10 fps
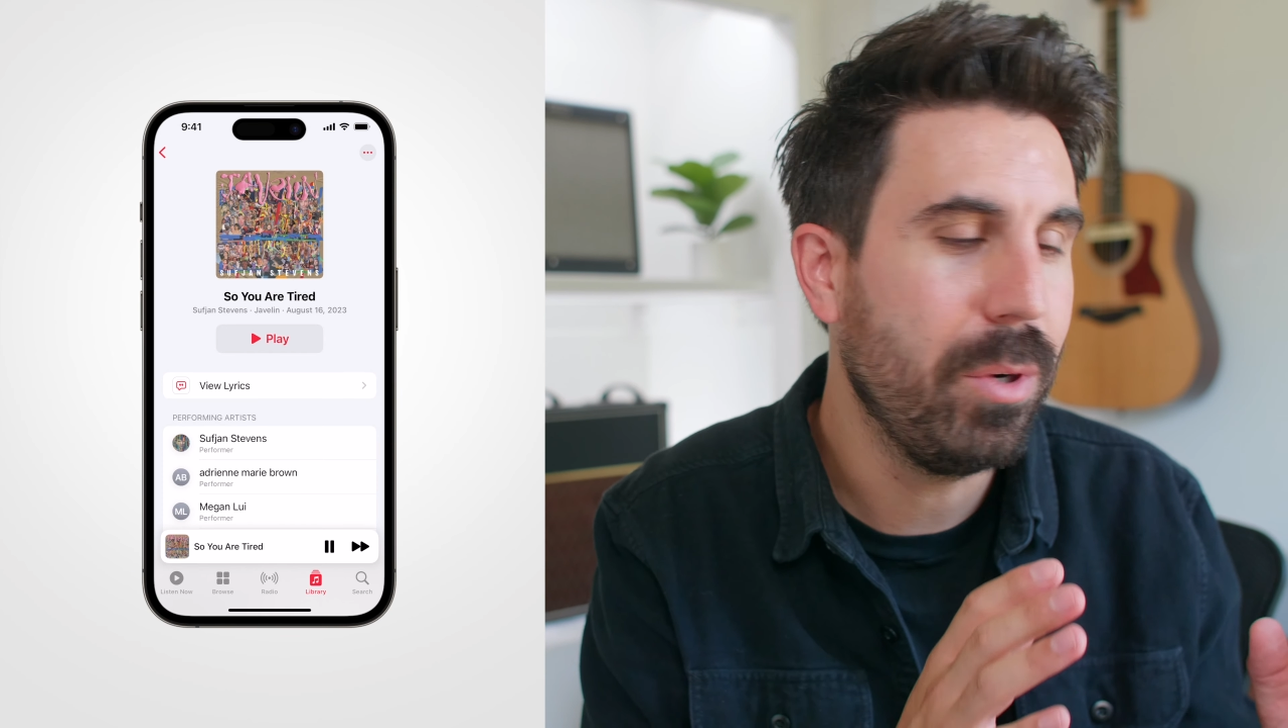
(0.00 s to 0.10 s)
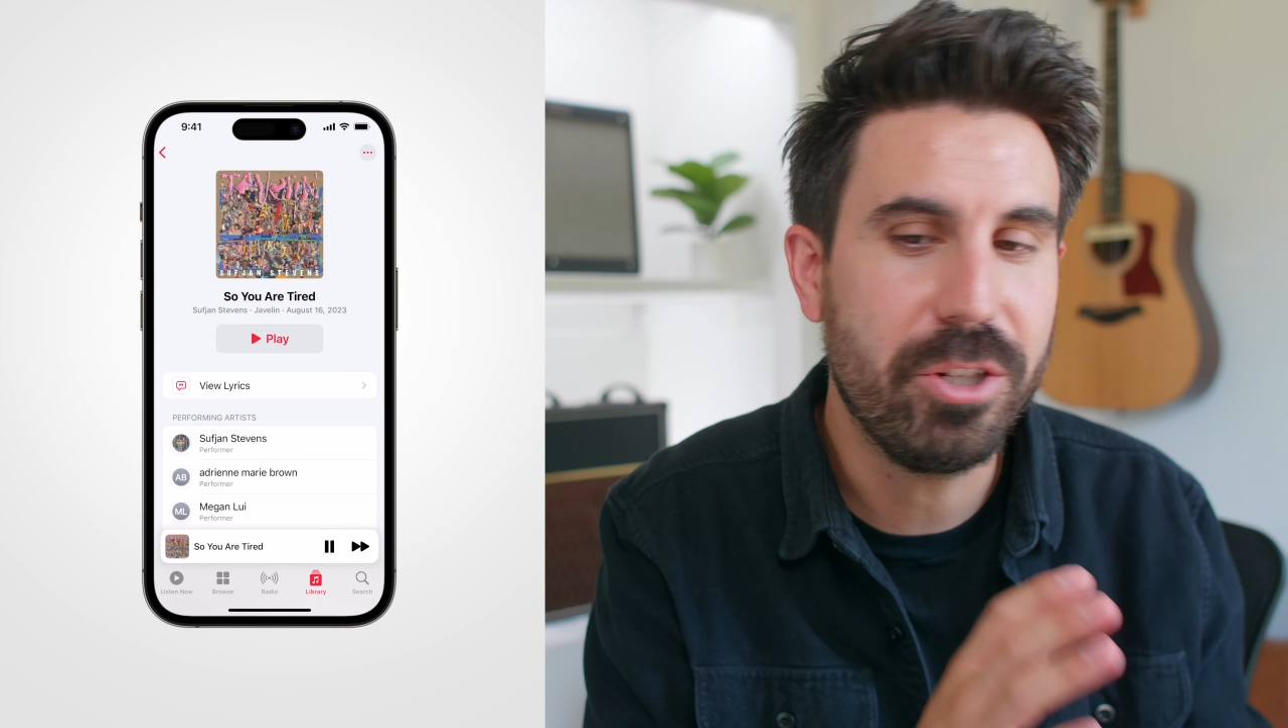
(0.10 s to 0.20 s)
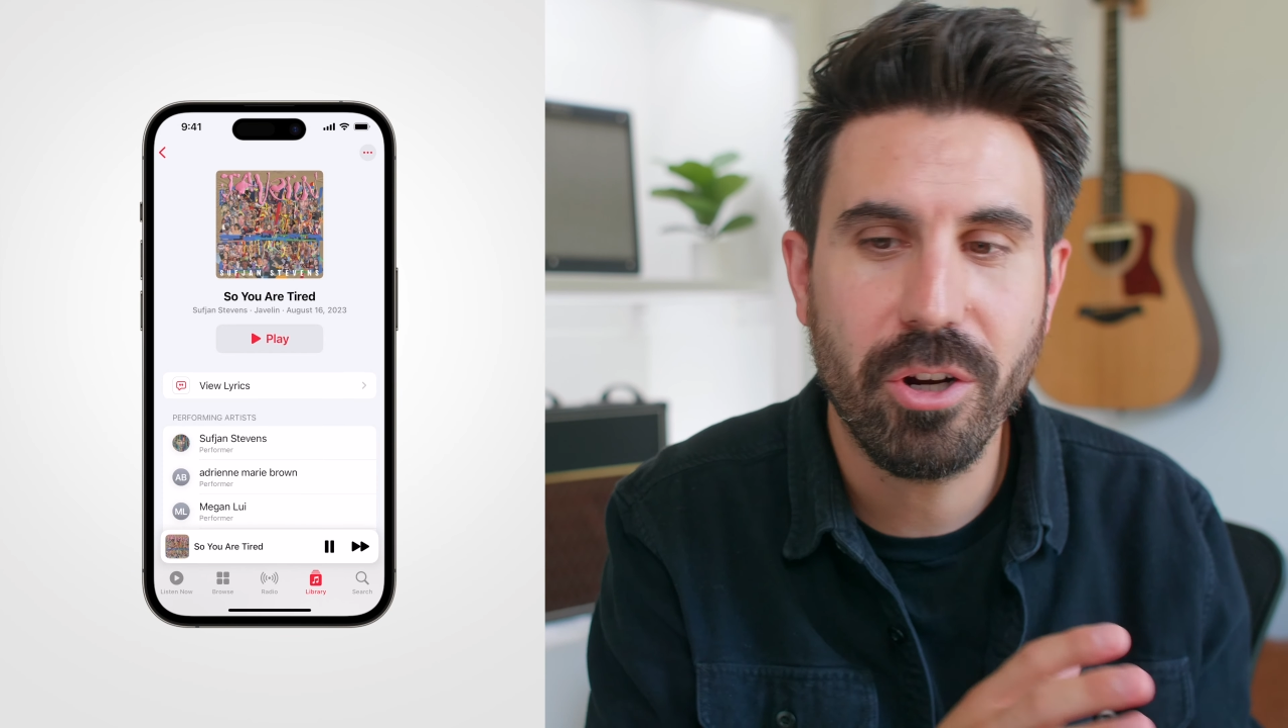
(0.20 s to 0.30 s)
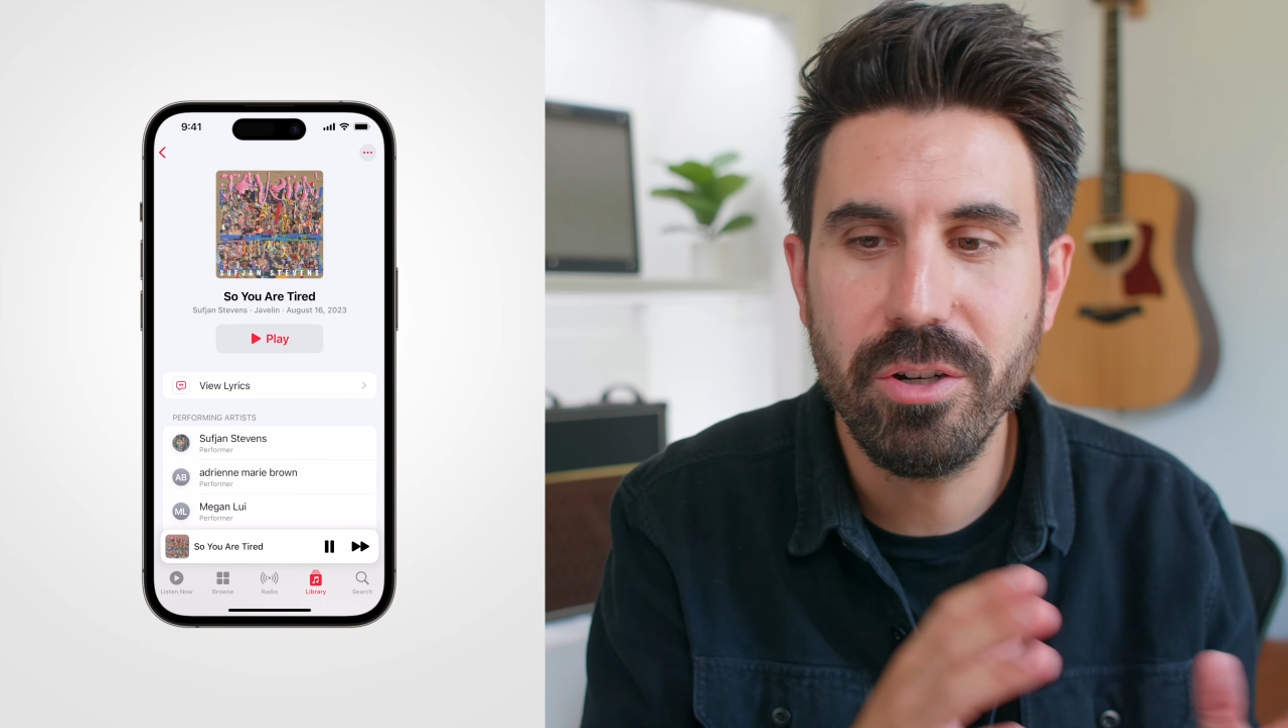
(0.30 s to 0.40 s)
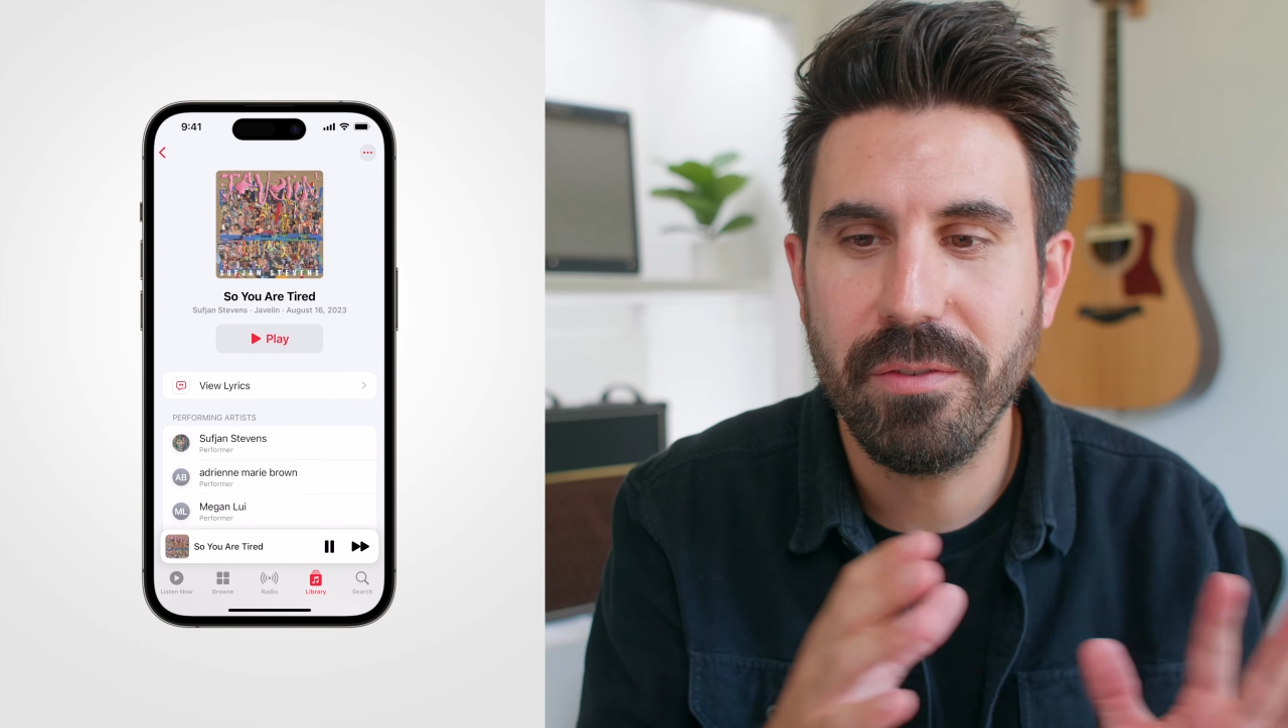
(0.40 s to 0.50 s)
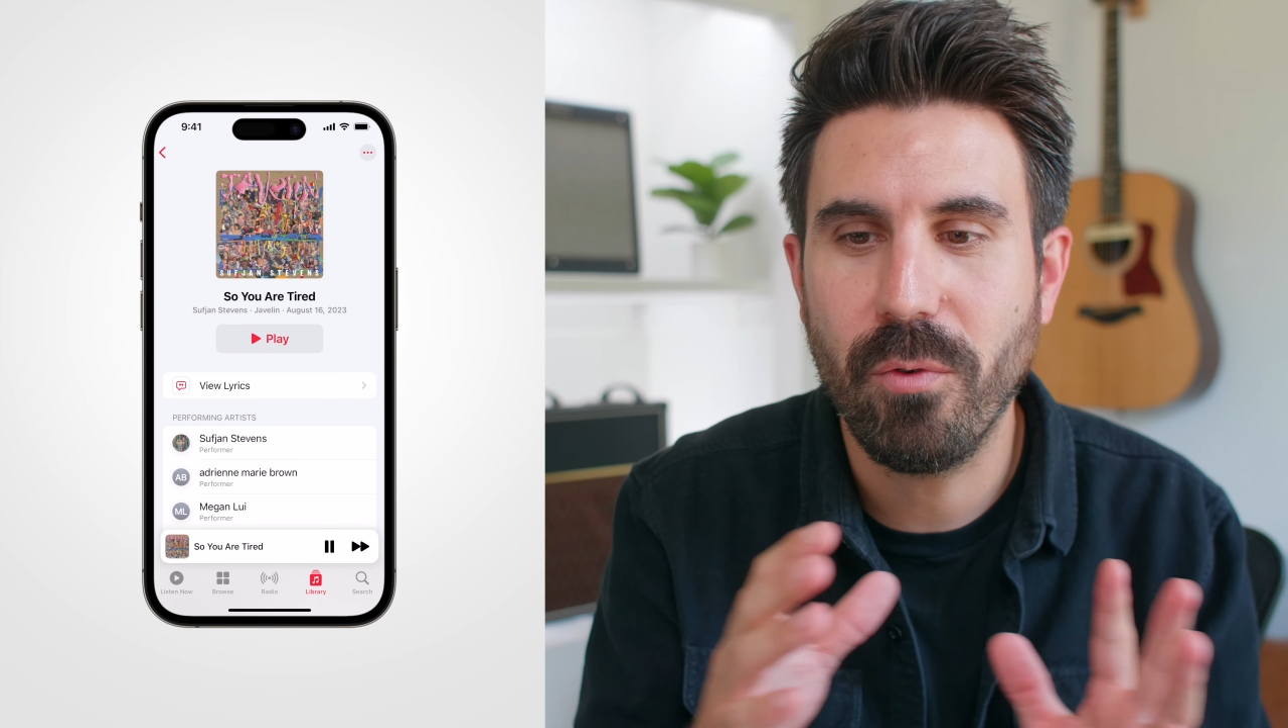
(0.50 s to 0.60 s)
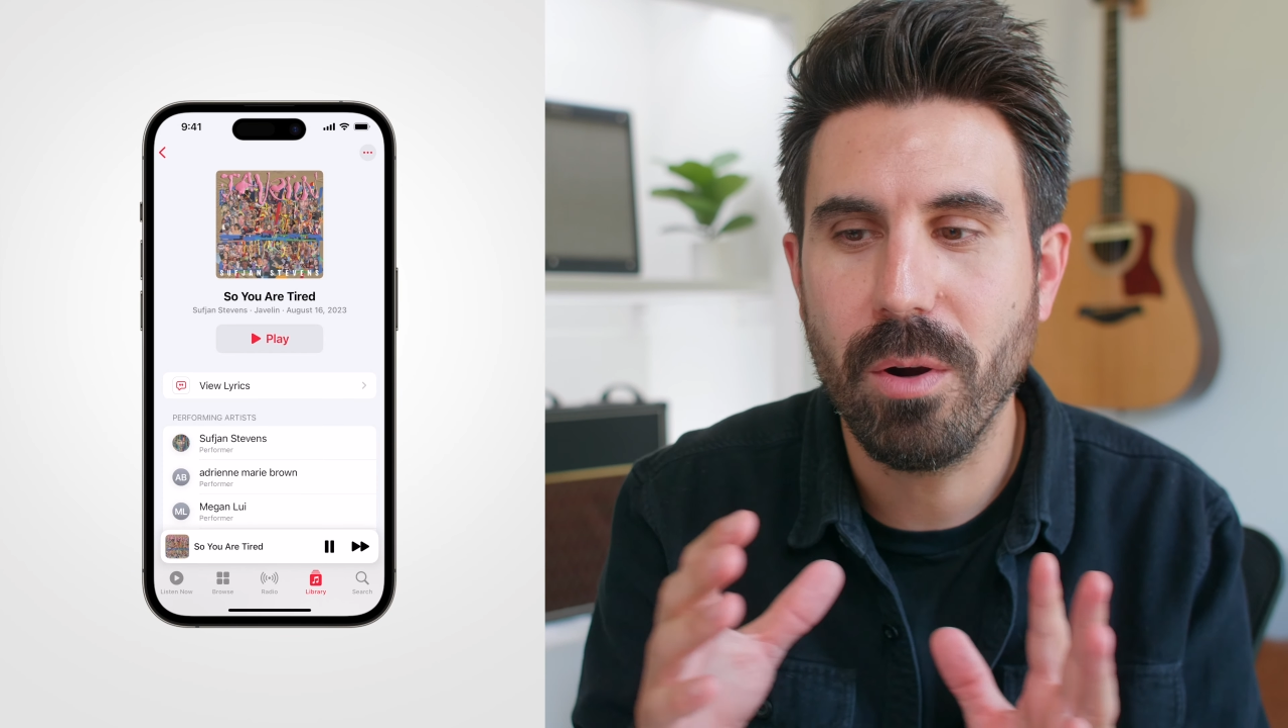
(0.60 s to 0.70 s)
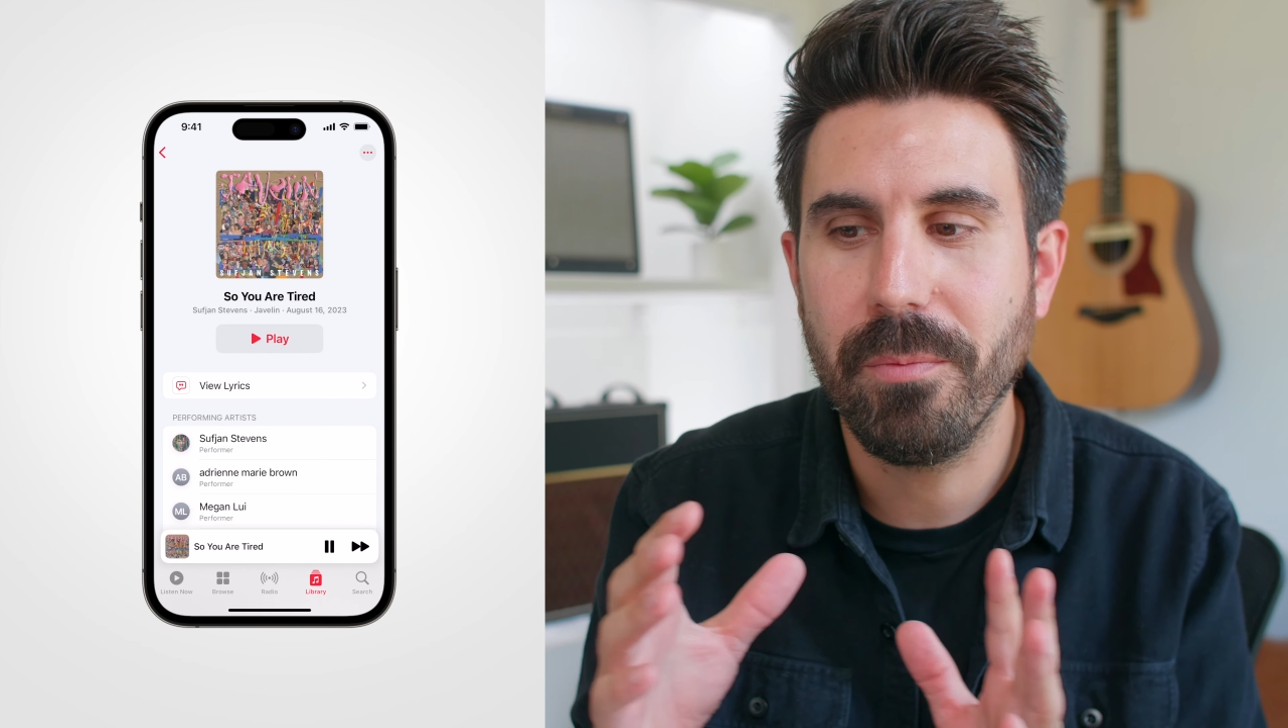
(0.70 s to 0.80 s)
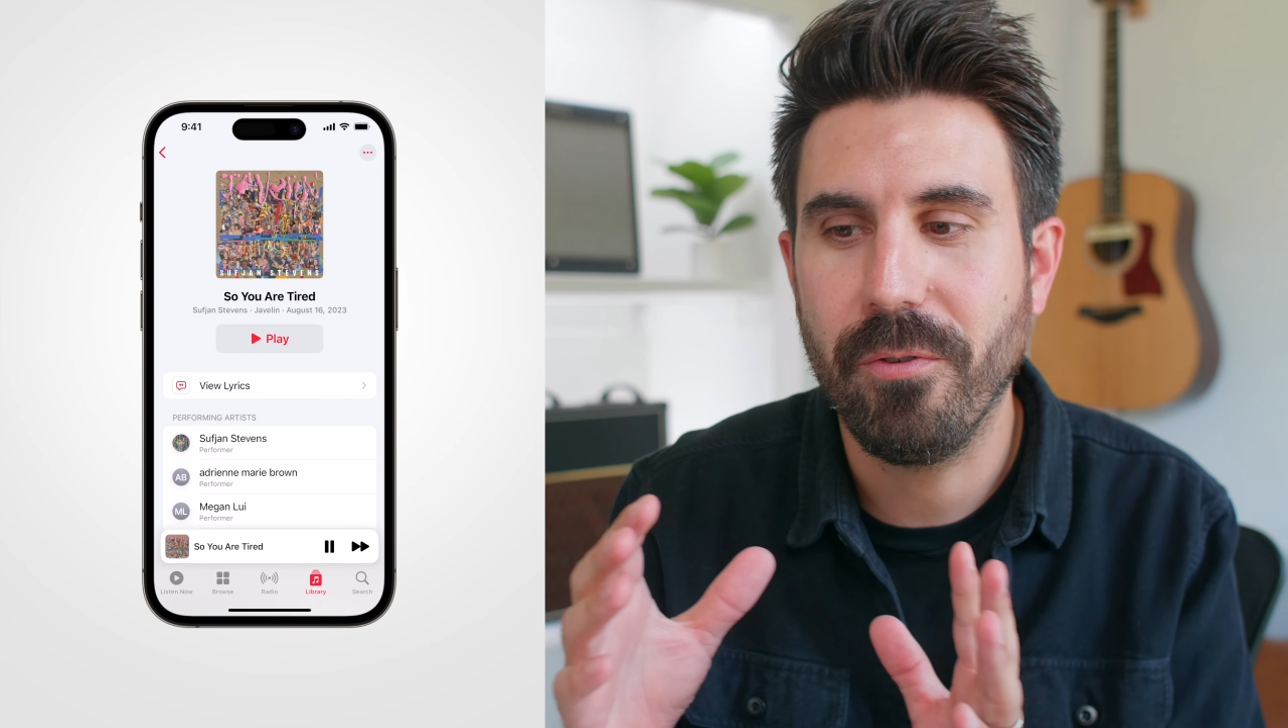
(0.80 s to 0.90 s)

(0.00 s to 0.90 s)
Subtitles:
return to form